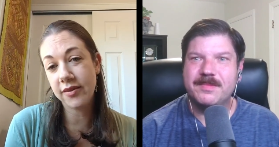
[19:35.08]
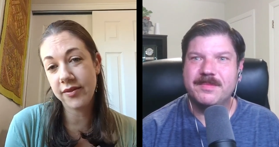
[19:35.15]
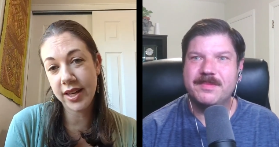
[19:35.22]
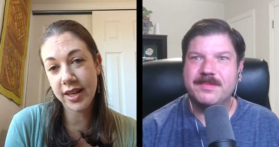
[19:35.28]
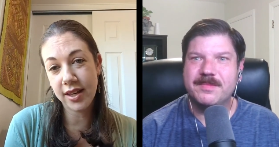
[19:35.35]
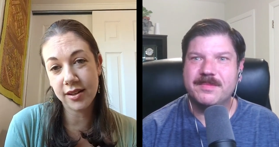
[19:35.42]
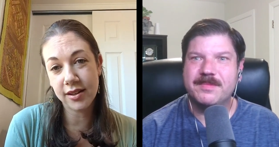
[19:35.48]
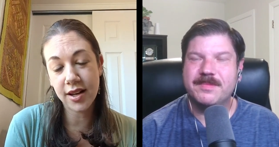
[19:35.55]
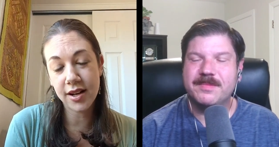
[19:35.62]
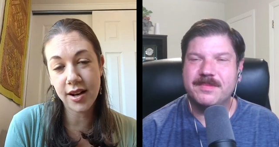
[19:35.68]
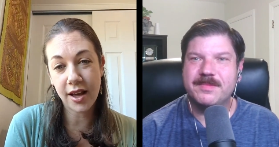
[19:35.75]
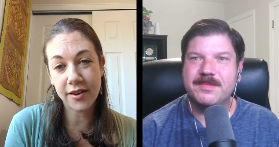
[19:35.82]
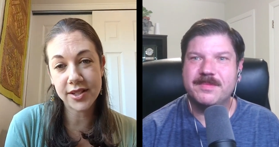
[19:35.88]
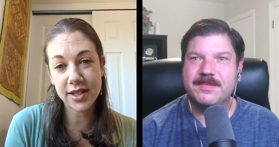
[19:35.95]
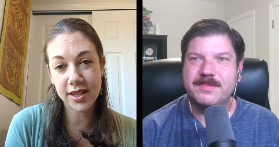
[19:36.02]
Speaker 1: giving
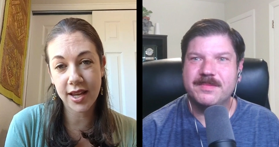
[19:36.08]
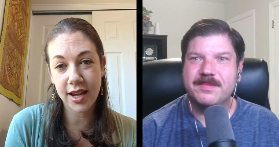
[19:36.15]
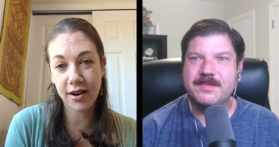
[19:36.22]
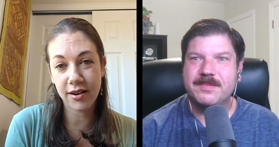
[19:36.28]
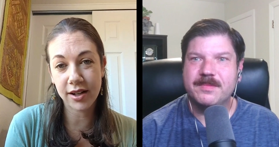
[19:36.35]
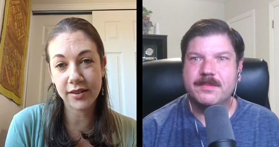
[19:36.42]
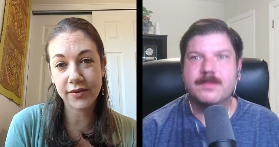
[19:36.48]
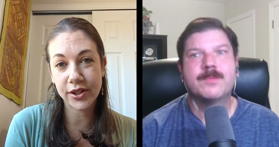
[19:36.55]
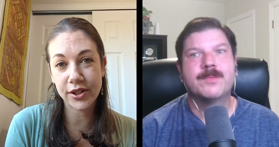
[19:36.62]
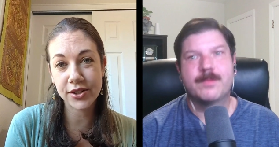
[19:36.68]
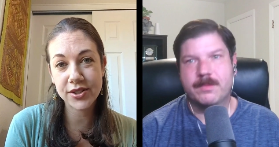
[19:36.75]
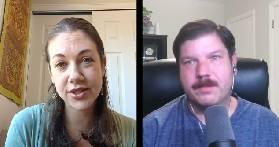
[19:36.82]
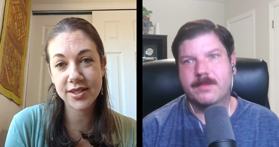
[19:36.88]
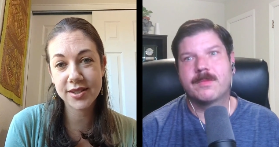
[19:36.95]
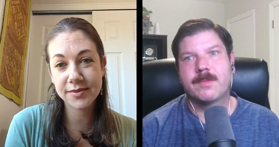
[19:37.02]
enough to the
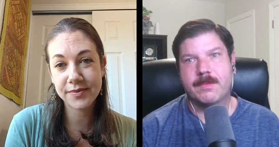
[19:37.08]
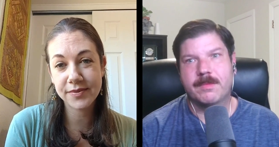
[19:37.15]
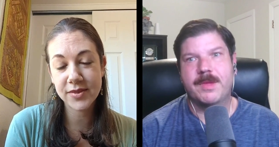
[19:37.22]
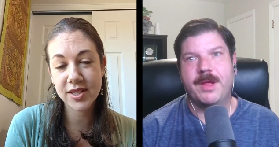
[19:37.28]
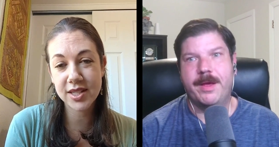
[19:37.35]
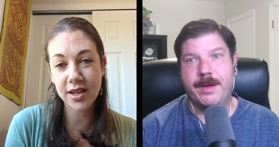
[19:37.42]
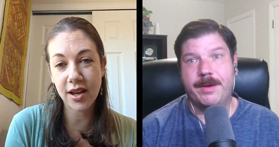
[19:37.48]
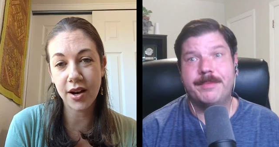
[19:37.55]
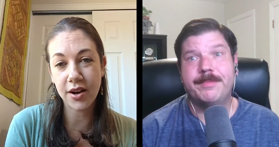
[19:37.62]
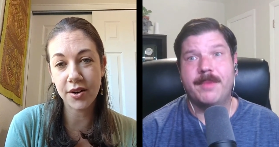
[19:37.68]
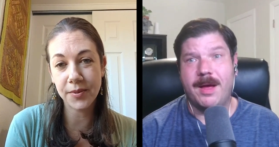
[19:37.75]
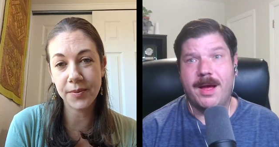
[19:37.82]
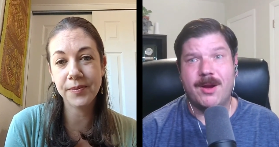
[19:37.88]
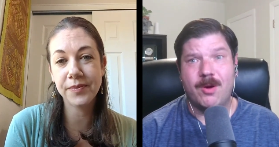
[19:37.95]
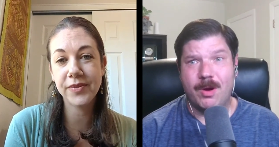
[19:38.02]
caregivers. Yeah,
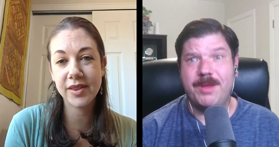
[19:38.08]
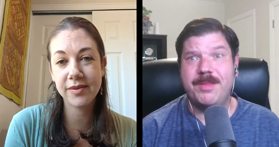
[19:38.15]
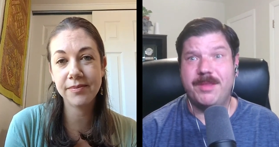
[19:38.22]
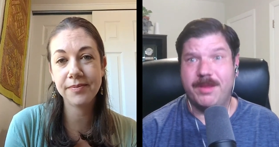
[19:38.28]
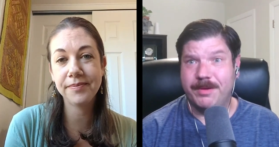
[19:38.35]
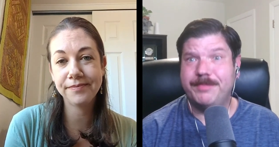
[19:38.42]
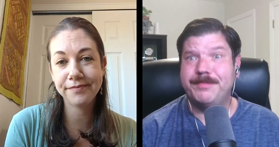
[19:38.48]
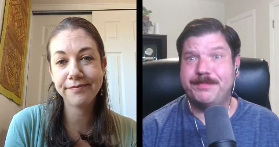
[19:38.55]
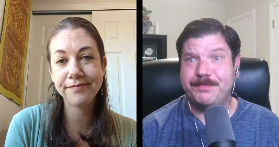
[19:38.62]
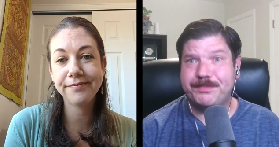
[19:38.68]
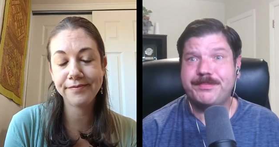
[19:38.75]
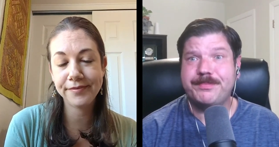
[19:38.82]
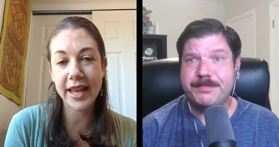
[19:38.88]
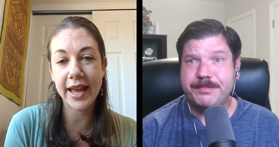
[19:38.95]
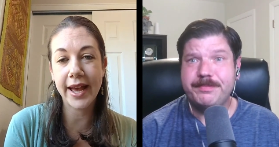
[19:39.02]
so, I agree with you.
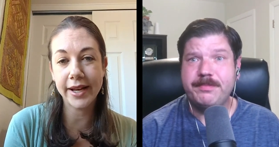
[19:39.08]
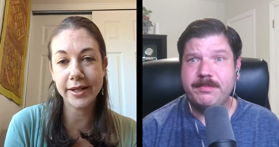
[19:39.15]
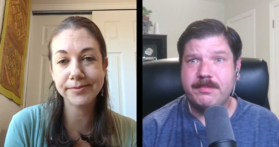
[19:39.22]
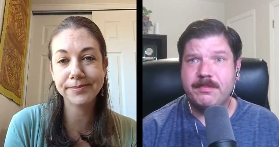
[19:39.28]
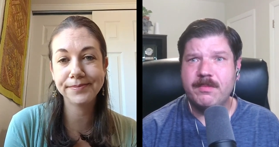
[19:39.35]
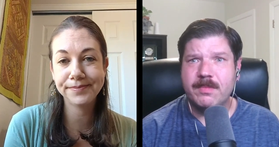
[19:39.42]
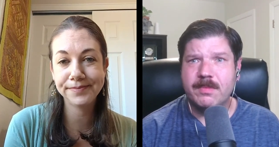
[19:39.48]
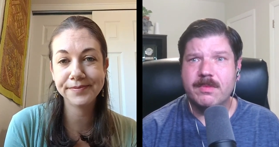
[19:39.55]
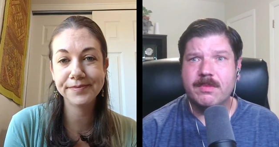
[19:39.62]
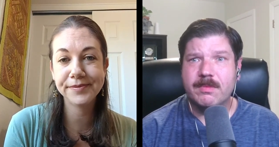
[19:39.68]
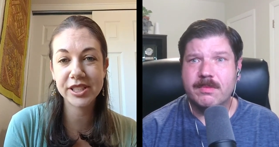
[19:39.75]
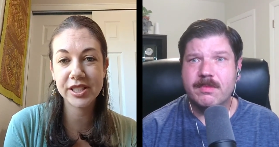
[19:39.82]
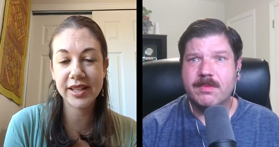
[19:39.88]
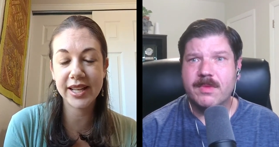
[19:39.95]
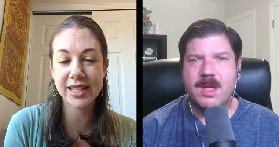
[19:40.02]
Yeah.
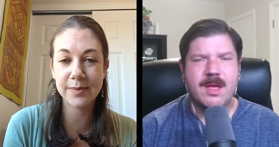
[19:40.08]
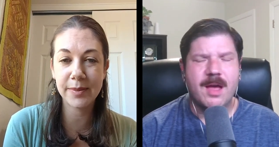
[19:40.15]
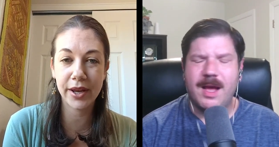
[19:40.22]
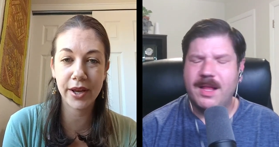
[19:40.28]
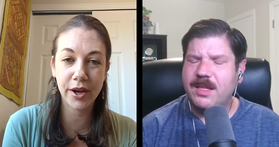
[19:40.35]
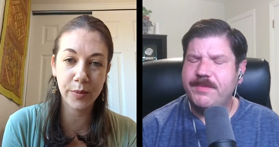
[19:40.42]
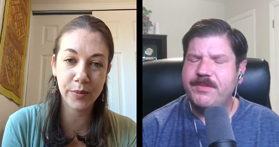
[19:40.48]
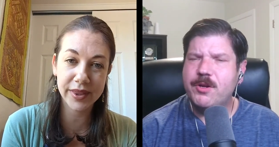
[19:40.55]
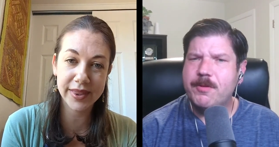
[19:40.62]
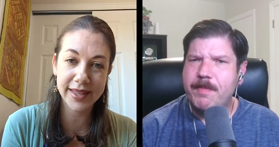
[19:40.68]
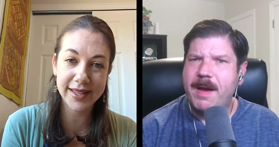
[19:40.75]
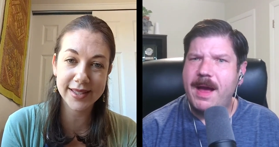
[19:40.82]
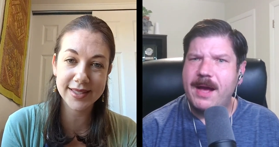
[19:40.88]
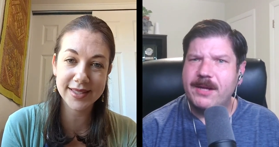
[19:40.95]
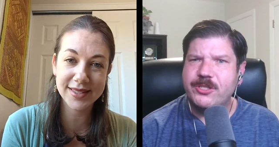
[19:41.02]
So that's my. I love your
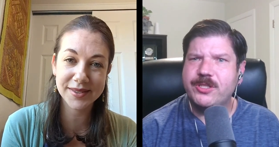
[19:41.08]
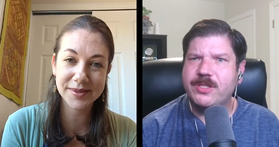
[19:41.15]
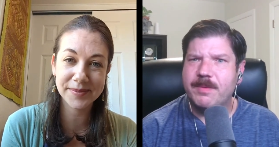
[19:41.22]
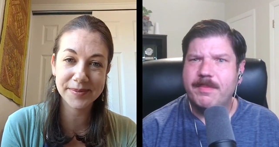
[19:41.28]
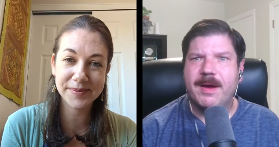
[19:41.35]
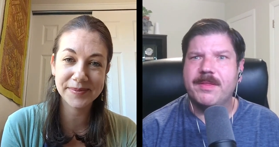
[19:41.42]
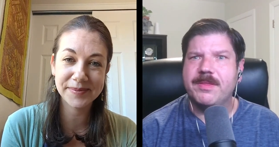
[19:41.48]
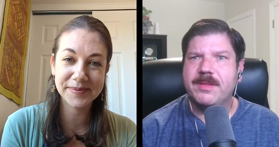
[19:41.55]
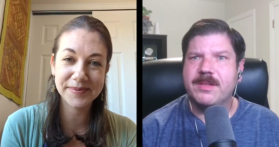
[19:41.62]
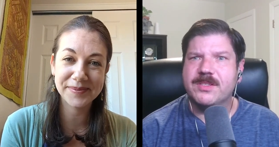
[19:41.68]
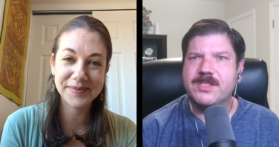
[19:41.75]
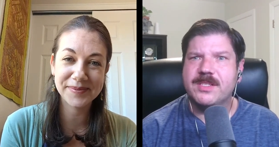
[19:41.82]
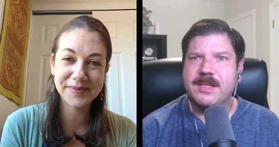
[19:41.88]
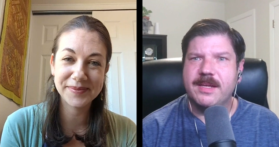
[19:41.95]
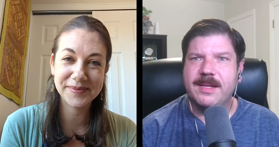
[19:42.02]
Speaker 2: passion about
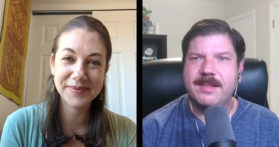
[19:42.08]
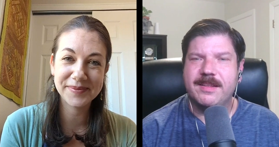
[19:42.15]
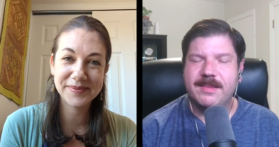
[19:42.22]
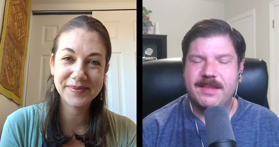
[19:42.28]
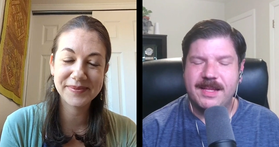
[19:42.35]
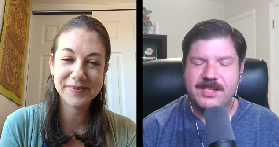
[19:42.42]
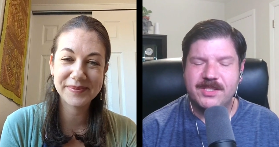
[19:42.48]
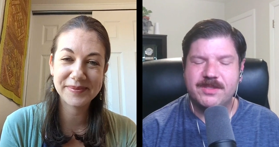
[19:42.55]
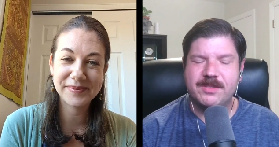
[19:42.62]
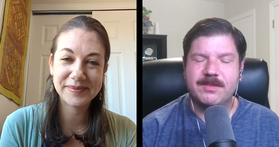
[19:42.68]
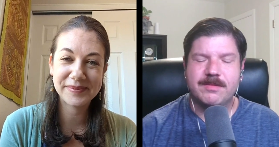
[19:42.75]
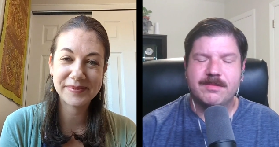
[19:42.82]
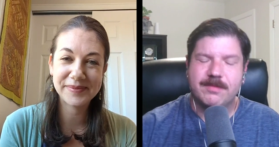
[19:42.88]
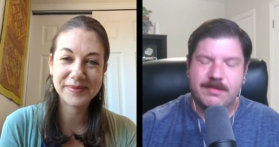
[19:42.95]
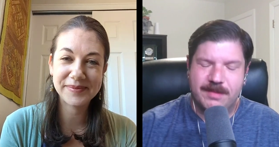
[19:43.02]
this. It, it, that's
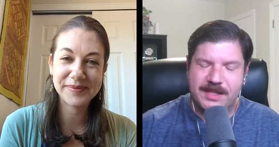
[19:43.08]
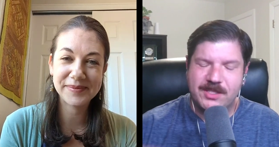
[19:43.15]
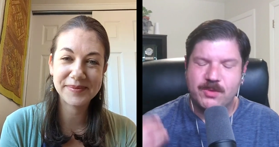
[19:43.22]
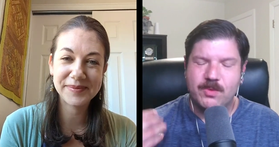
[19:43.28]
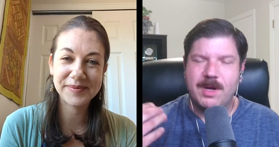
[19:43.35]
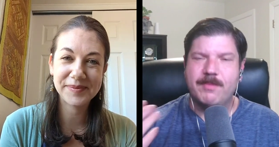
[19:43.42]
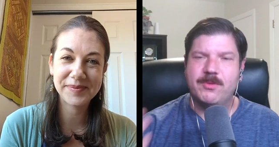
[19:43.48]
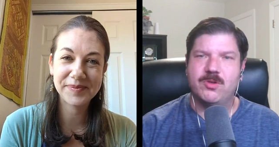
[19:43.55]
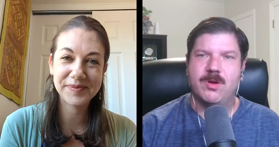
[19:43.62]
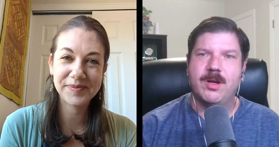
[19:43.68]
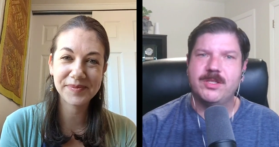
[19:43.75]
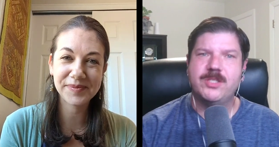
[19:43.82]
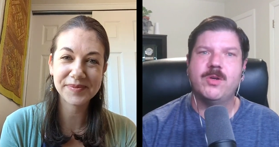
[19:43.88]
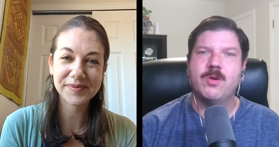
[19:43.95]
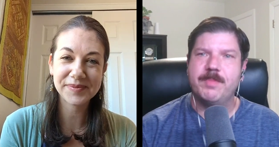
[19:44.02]
that's what I'm
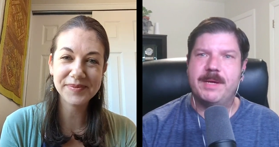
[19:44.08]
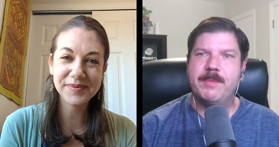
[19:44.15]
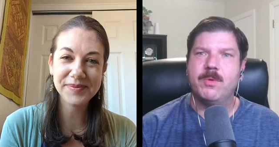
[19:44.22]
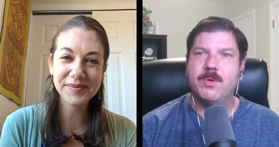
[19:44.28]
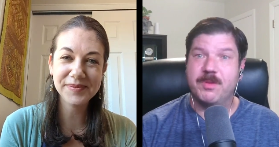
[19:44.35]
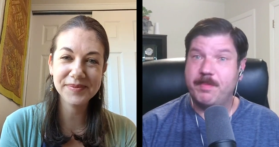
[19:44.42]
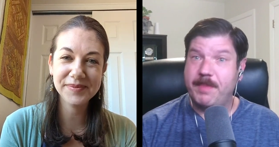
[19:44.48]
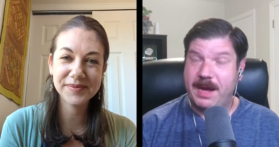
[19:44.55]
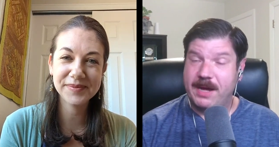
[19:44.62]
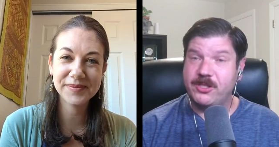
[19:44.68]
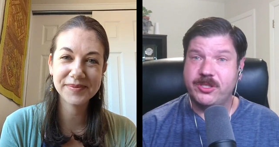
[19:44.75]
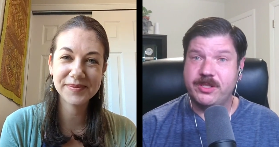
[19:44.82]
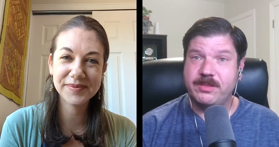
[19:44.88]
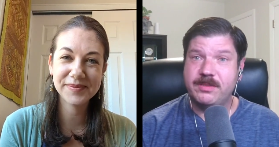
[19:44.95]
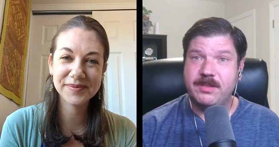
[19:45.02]
drawn to are people with
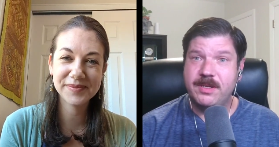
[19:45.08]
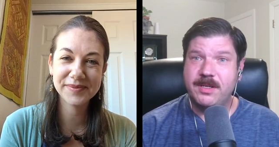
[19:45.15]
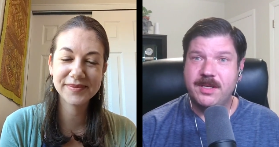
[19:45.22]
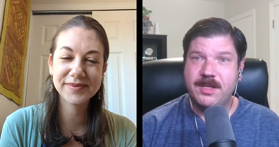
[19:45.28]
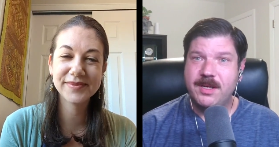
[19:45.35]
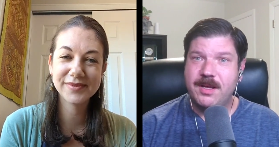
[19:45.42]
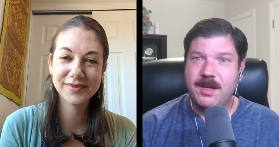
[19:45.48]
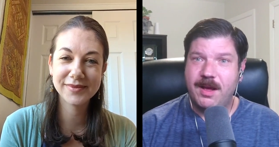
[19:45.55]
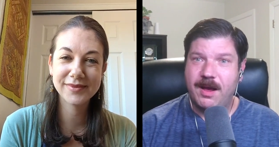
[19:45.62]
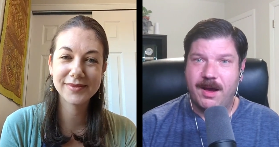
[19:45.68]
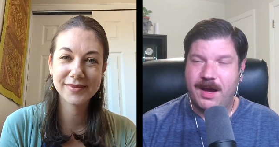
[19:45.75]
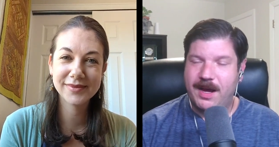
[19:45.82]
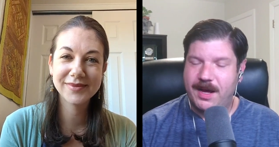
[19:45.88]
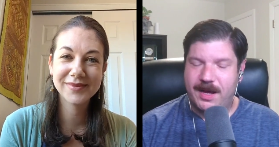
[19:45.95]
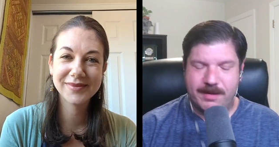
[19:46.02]
passion.
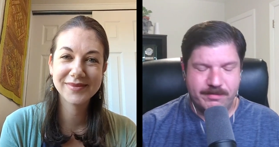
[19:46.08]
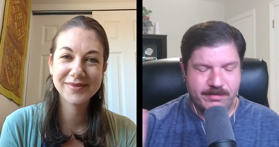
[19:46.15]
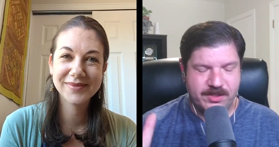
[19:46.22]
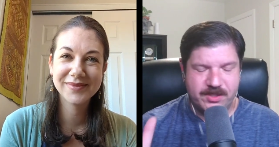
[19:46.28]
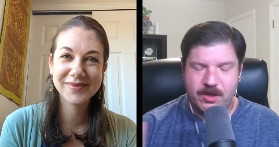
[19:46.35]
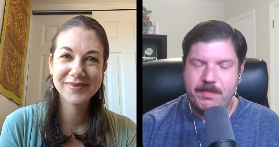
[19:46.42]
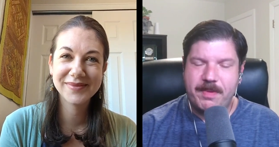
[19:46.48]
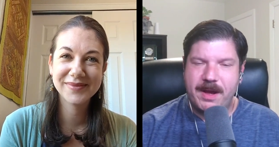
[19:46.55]
I, am so